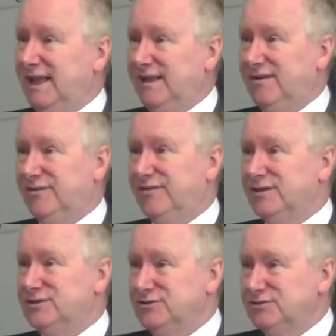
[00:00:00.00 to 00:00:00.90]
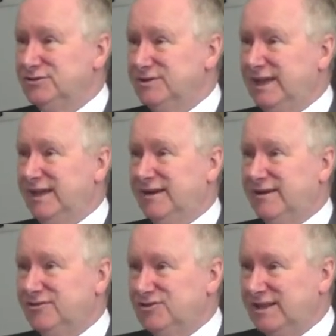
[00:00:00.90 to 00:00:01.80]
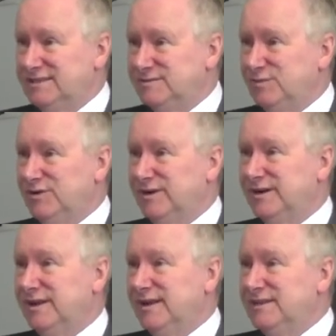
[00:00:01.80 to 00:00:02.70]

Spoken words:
health, social care, transport,